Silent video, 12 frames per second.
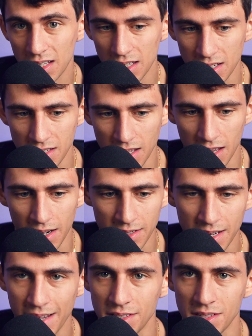is that a
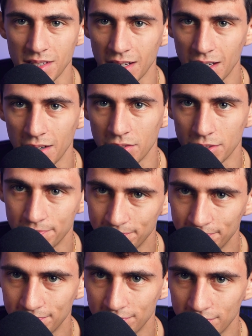task is like kind of a
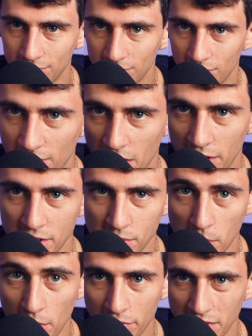very
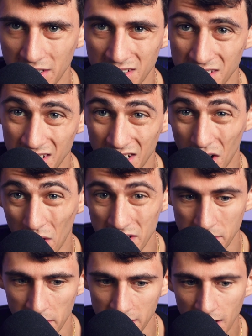small thing, doesn't take a
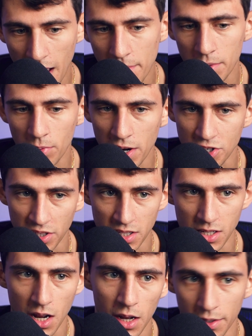crazy amount of time, and a project
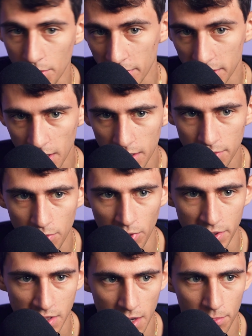is an ongoing thing.
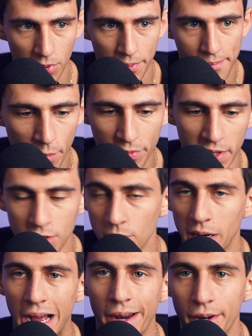For example, moving into
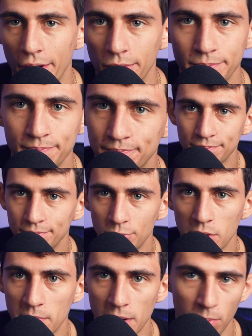a condo
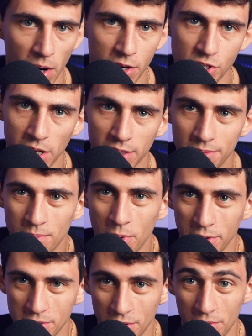would be a project
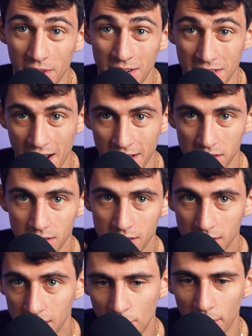more so than a task.
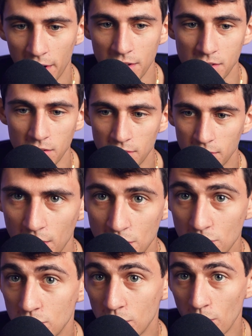Whereas a
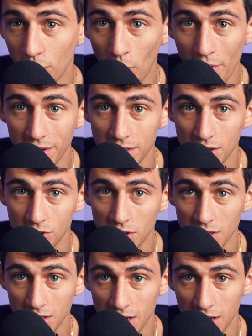YouTube recording session is a